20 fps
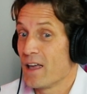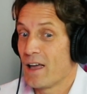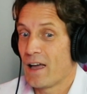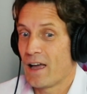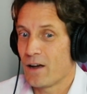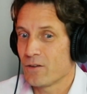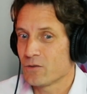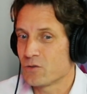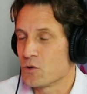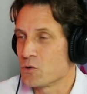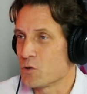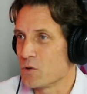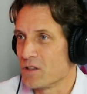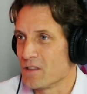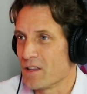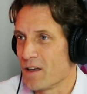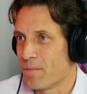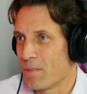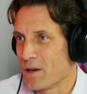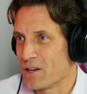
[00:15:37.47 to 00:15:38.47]
how to treat
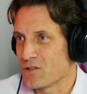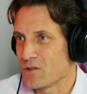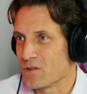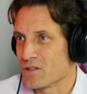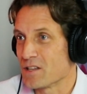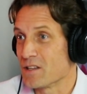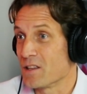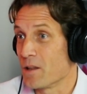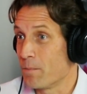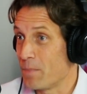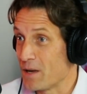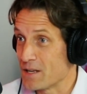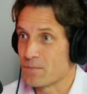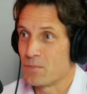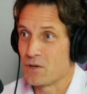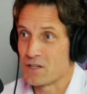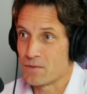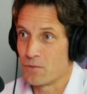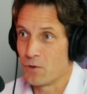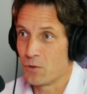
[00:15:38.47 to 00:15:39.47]
their patients in the best
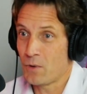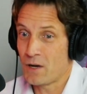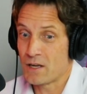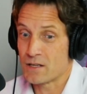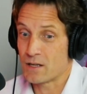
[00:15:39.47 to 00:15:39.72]
possible way.